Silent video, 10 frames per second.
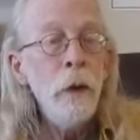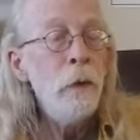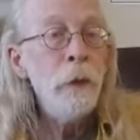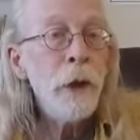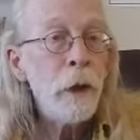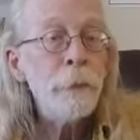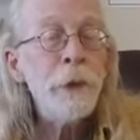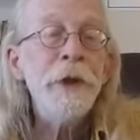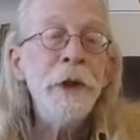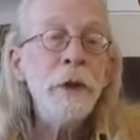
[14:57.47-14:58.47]
we are
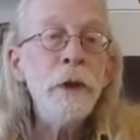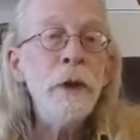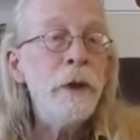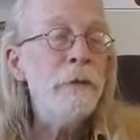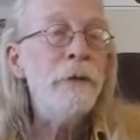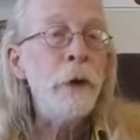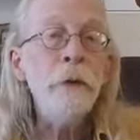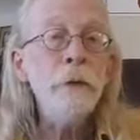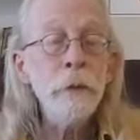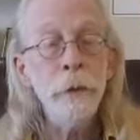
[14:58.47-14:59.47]
particularly
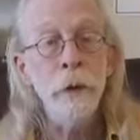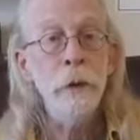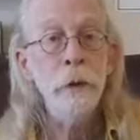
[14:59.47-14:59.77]
vulnerable.